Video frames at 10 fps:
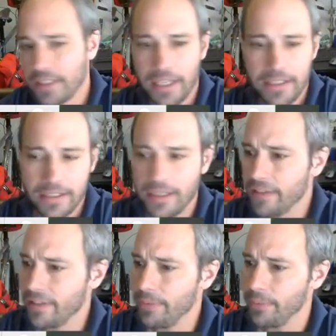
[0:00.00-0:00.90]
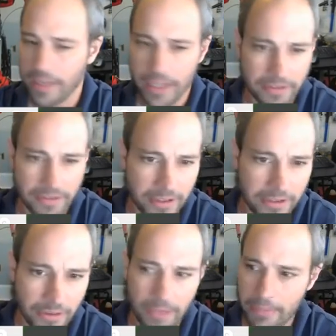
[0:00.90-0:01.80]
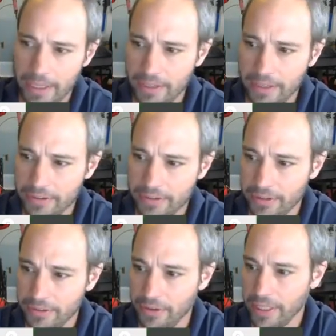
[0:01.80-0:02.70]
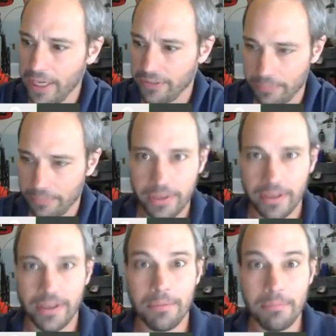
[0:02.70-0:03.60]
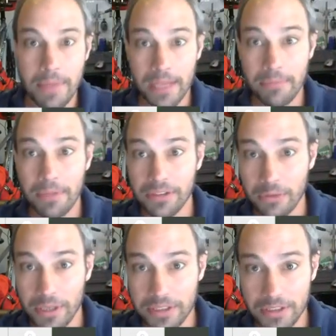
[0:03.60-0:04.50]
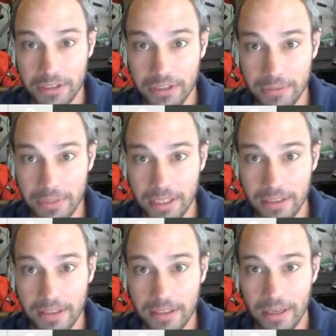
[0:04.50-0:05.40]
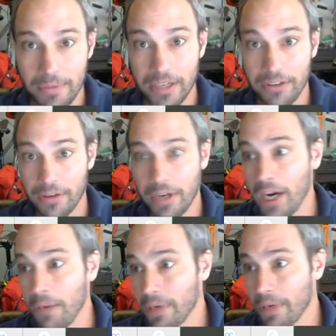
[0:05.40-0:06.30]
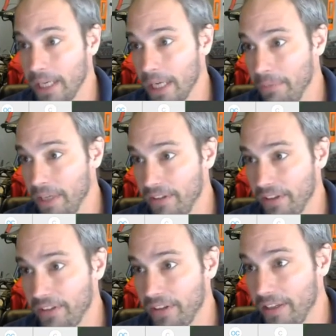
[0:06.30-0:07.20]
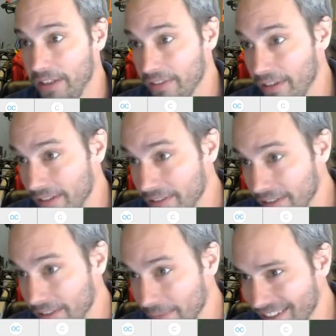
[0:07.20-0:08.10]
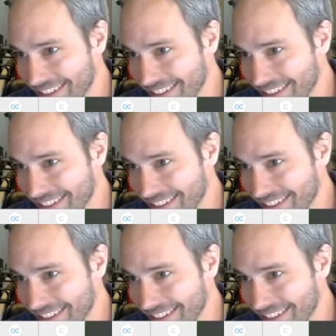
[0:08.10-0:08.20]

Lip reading: I did not sleep well last night, so I may start zoning out at some point, and I may miss a question or two. I'm not going to zone out, but I may not be as exciting as last time,